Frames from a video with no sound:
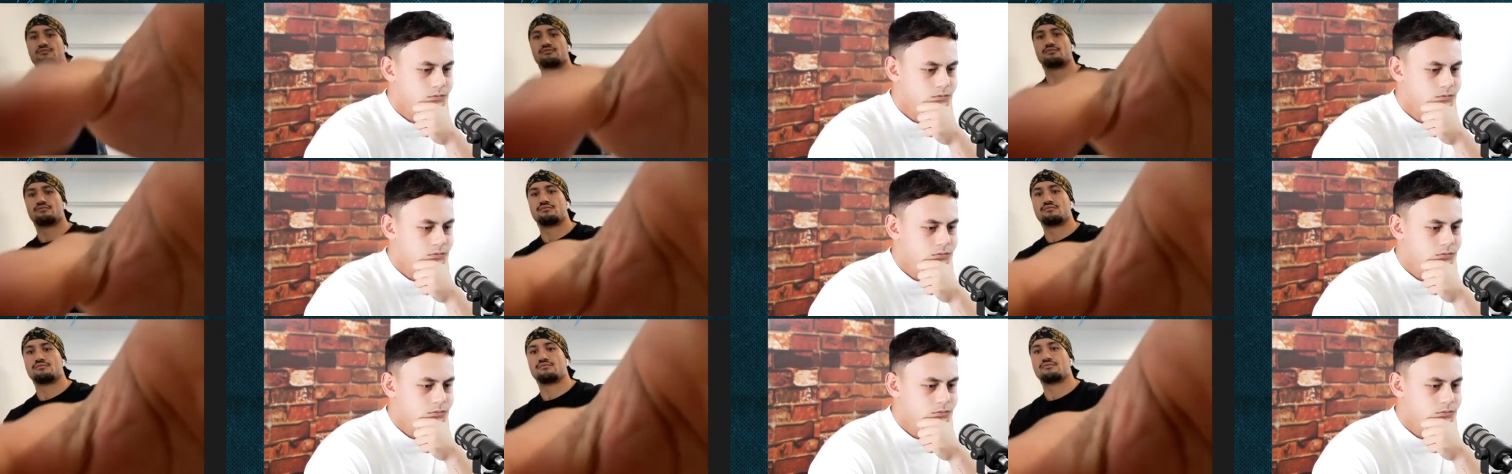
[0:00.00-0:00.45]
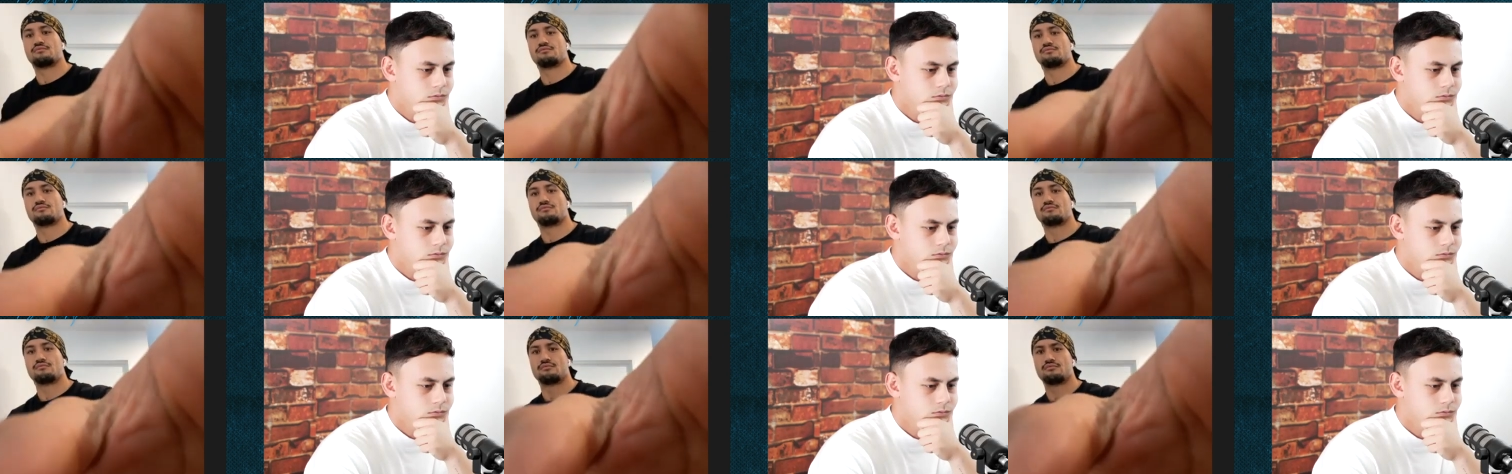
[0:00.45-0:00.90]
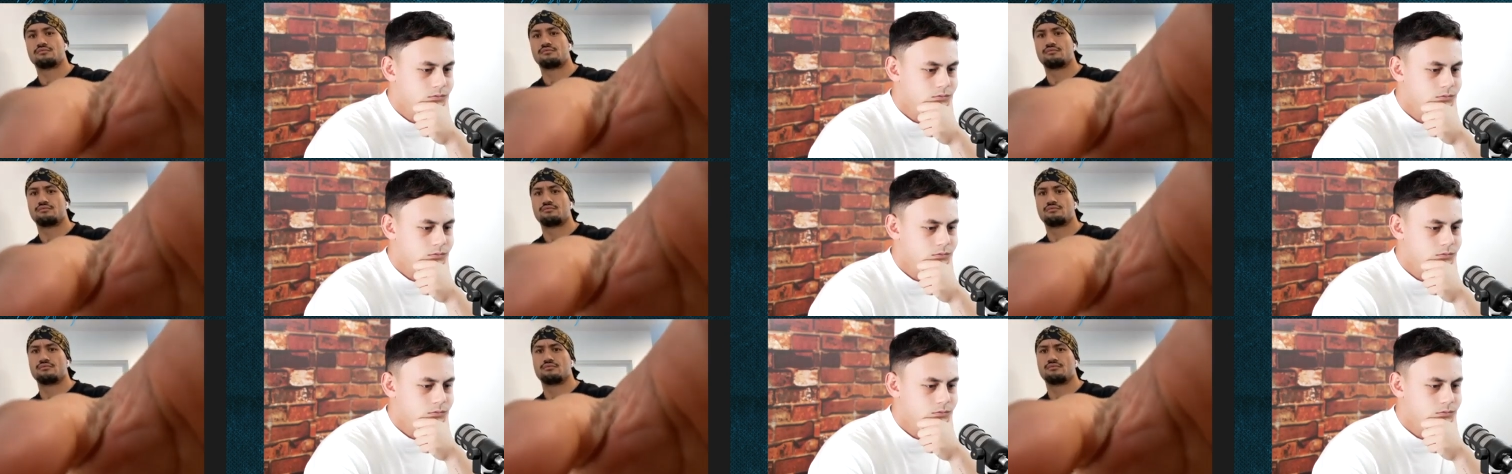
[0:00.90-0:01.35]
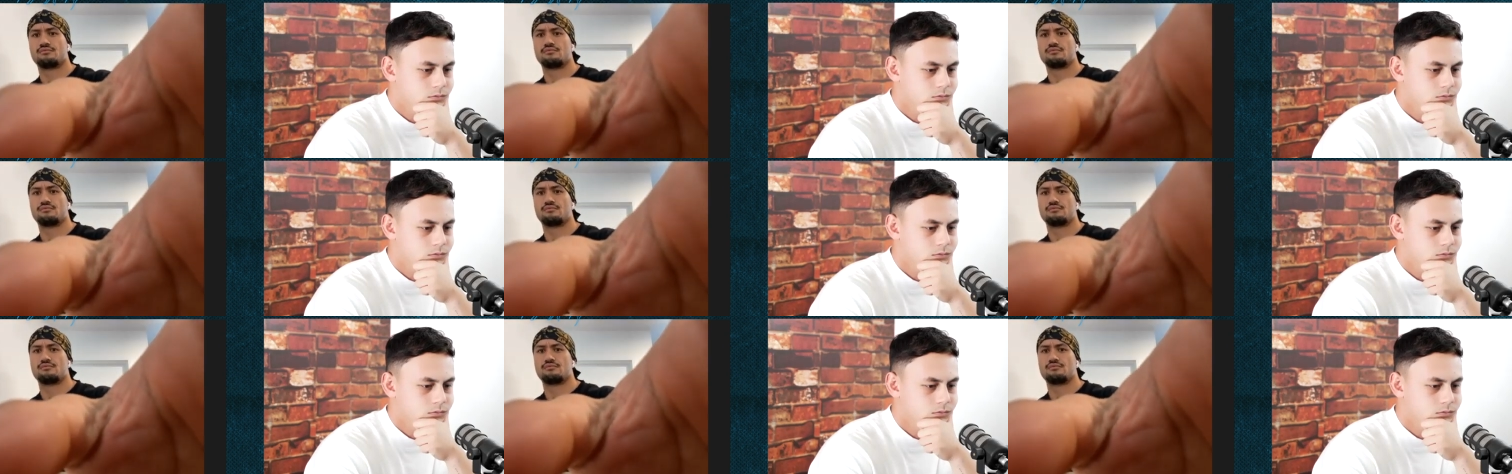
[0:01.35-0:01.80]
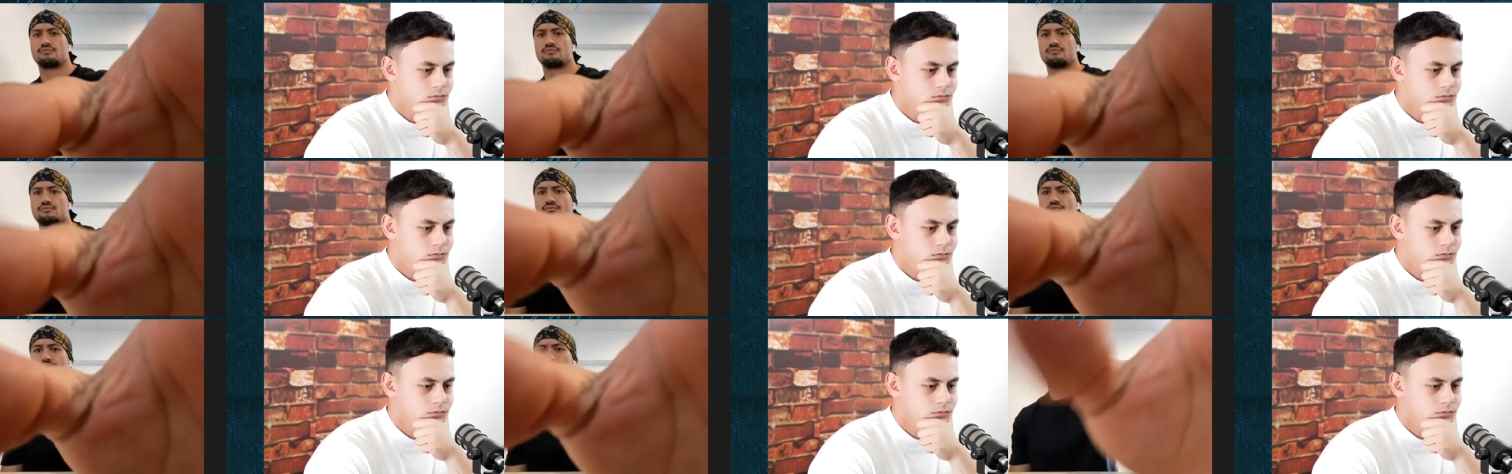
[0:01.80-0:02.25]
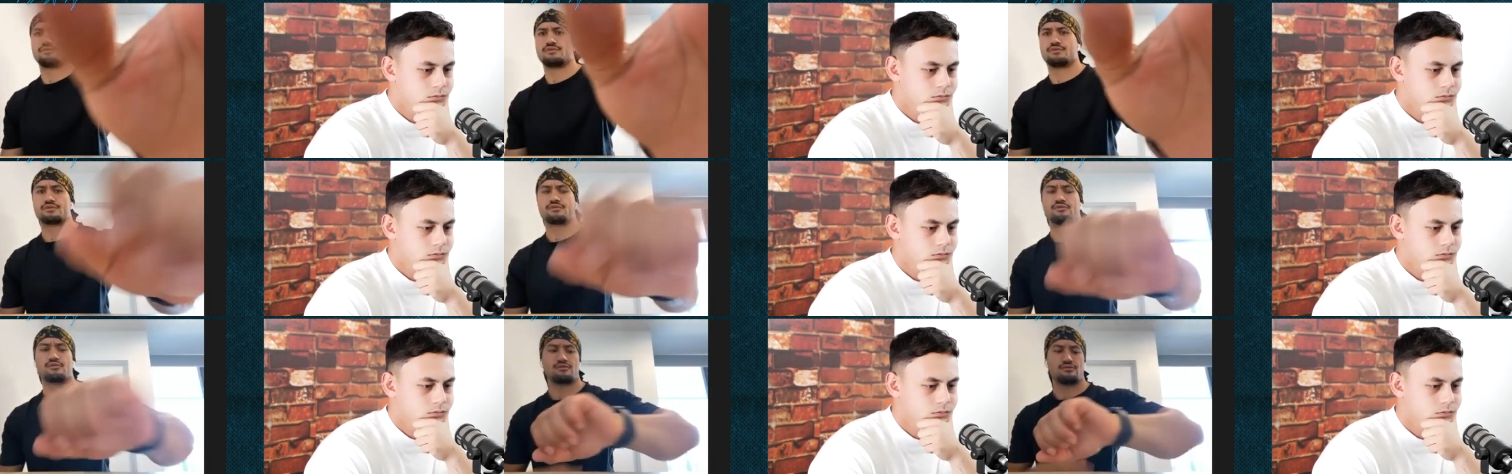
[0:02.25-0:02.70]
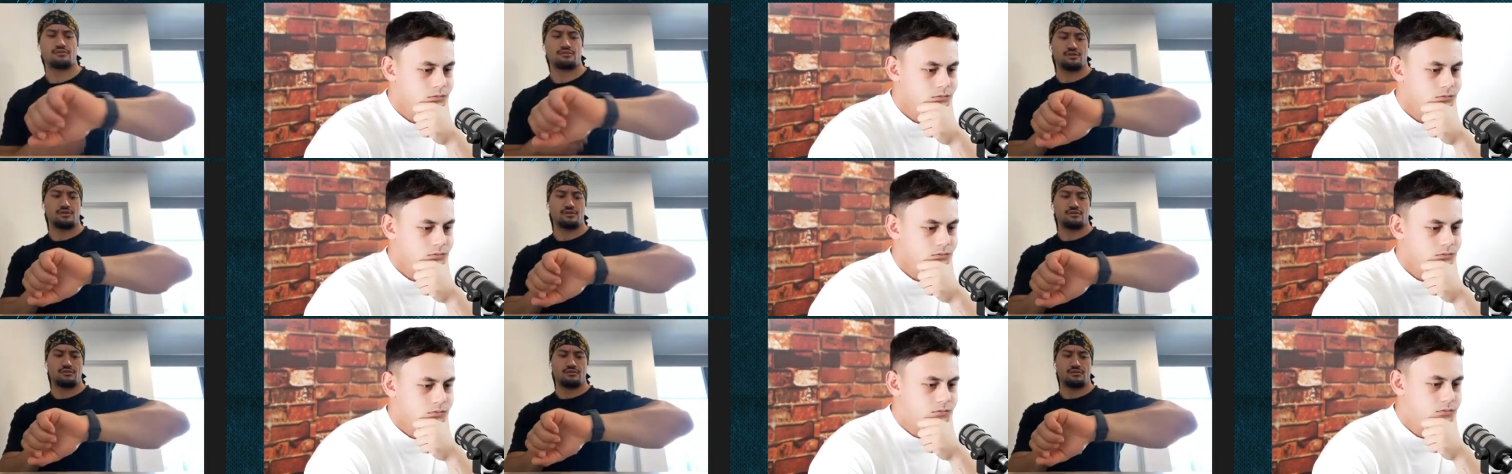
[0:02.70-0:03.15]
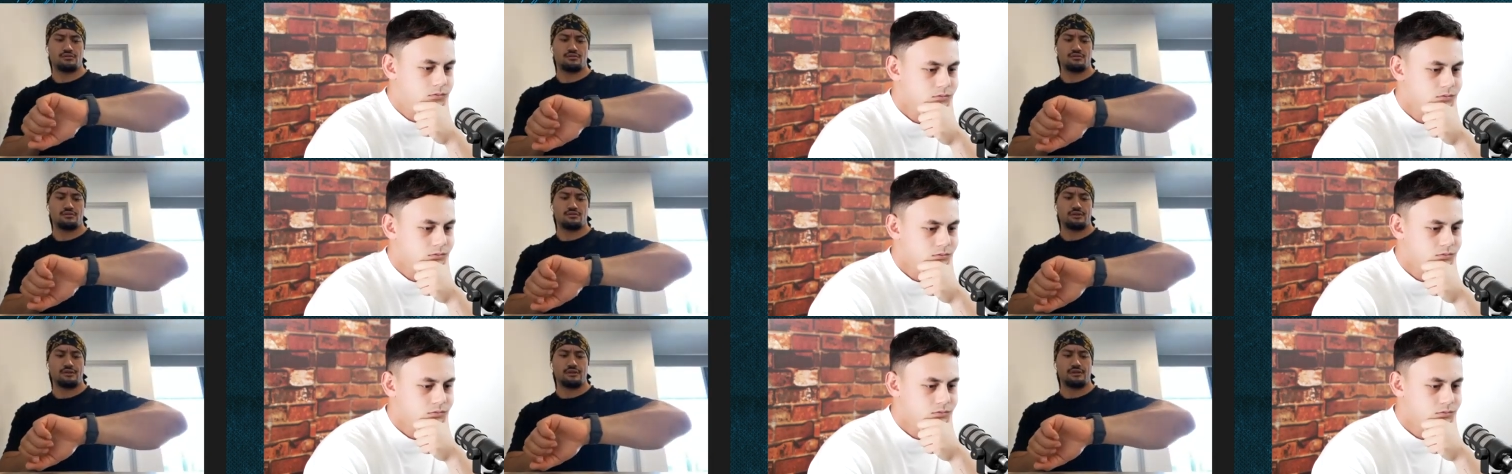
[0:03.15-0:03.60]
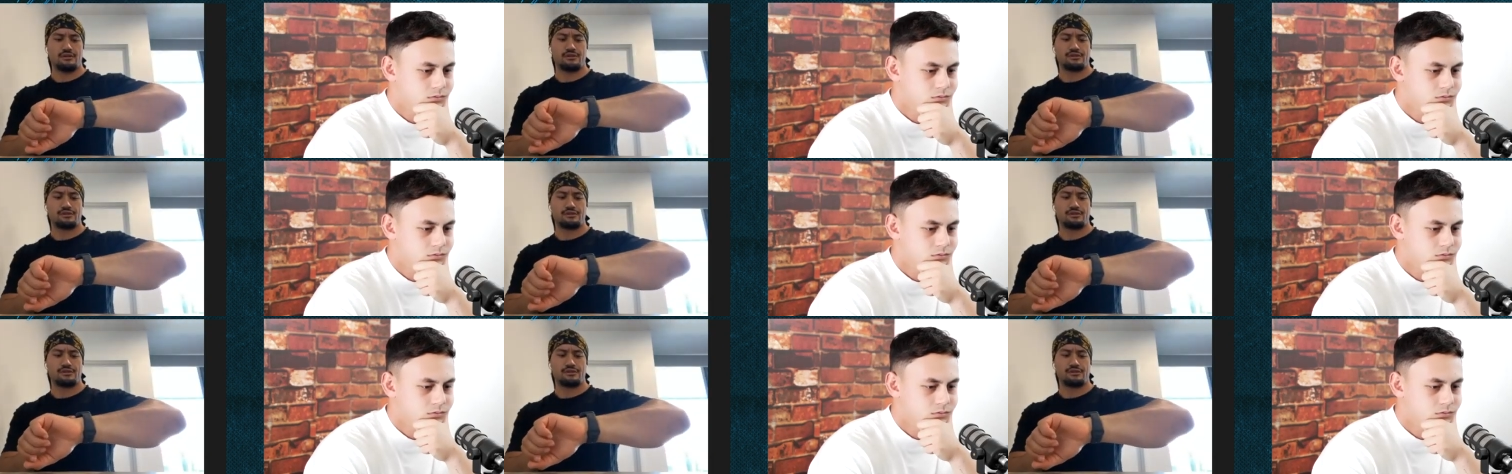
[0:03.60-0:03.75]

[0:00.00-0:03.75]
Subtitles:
(silence)